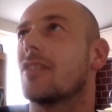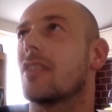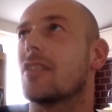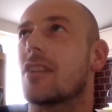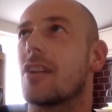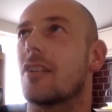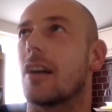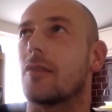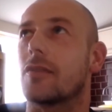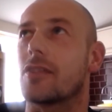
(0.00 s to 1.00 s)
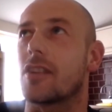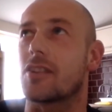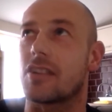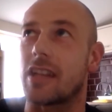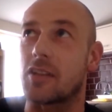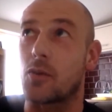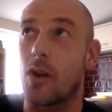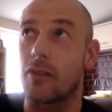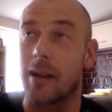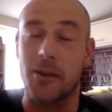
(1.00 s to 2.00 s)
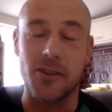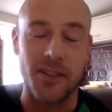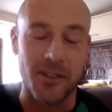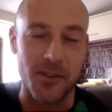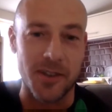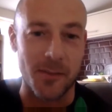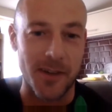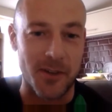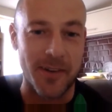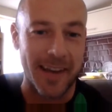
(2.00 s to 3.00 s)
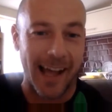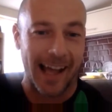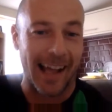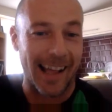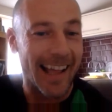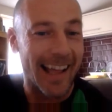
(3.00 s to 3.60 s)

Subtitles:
should I just go should I just say squat rack, because you can do so much with that?